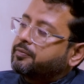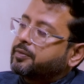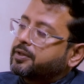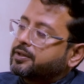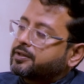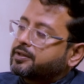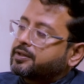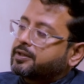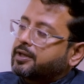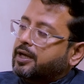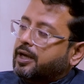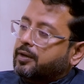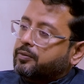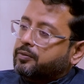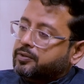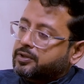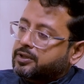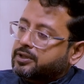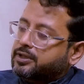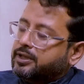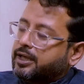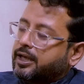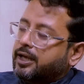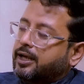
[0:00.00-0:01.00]
months, I
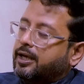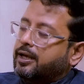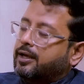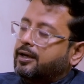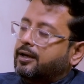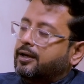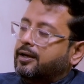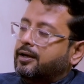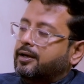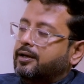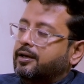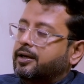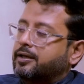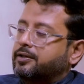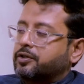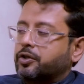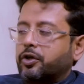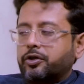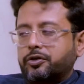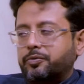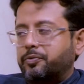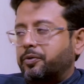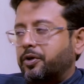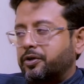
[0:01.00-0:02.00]
would say, is
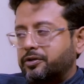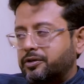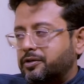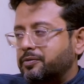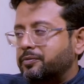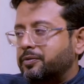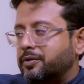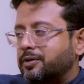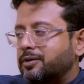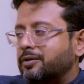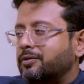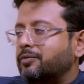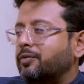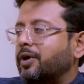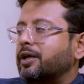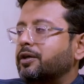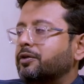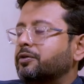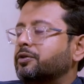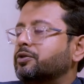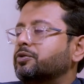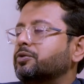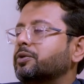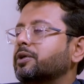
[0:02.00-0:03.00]
not possible while
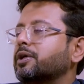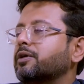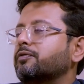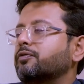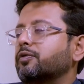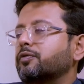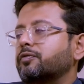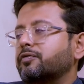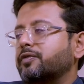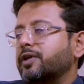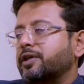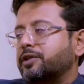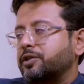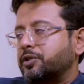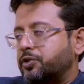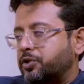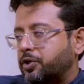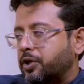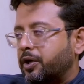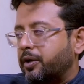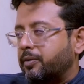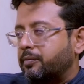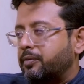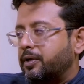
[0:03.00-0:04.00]
you're doing a full-fledged
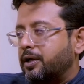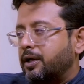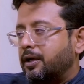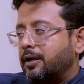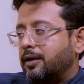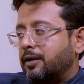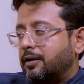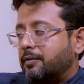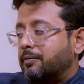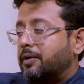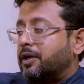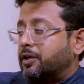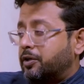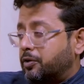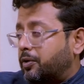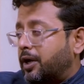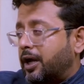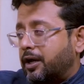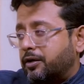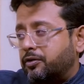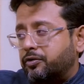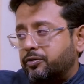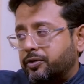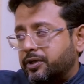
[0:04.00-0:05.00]
job, but you
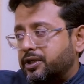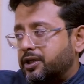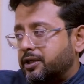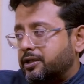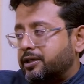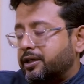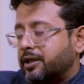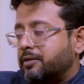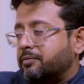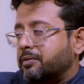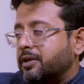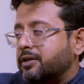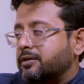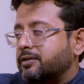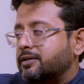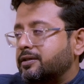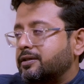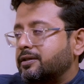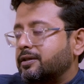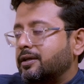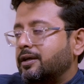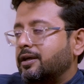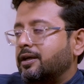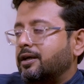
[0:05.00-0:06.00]
can do it in 10
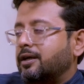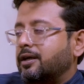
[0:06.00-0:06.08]
months.